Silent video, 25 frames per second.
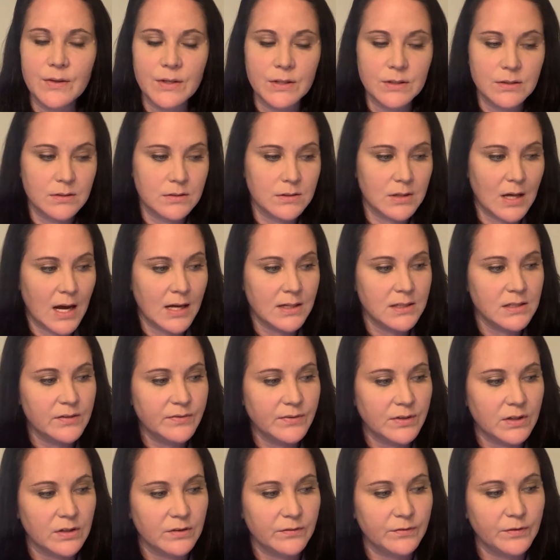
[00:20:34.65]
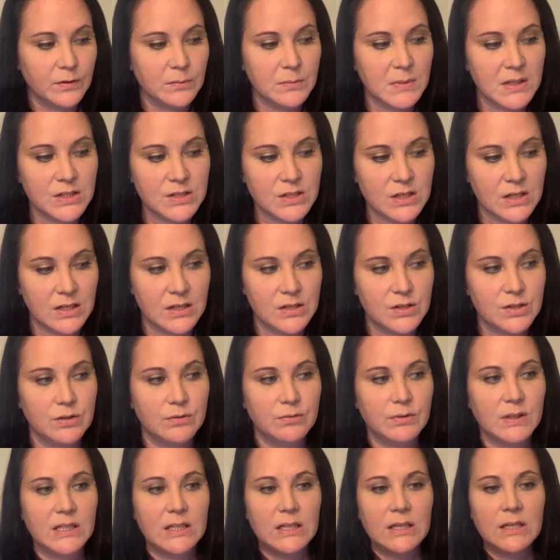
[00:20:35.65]
There's lots of good information as
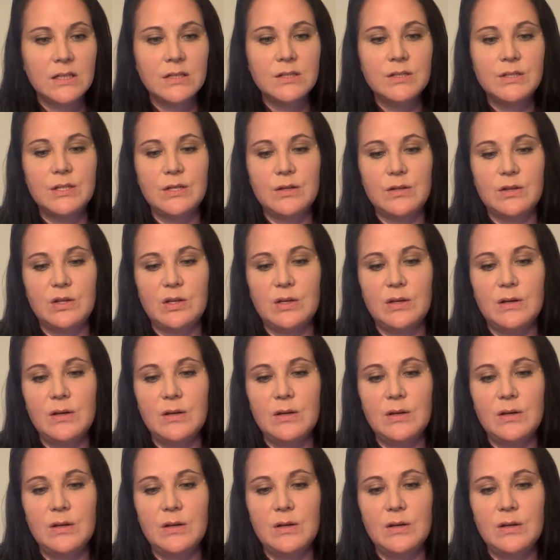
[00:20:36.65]
you read into